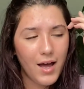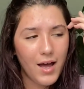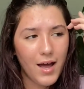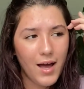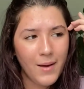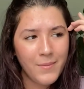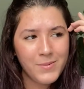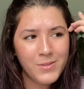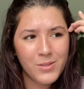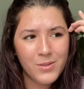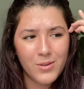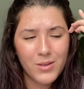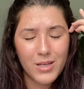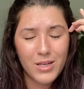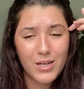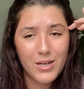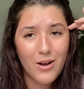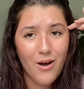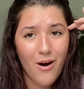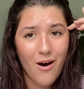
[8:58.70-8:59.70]
Absolutely
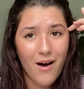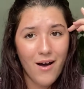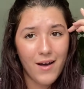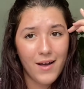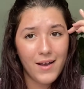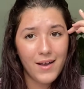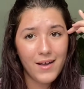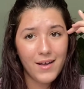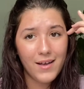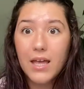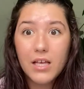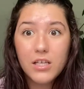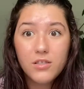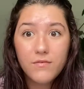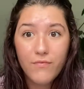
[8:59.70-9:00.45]
not. His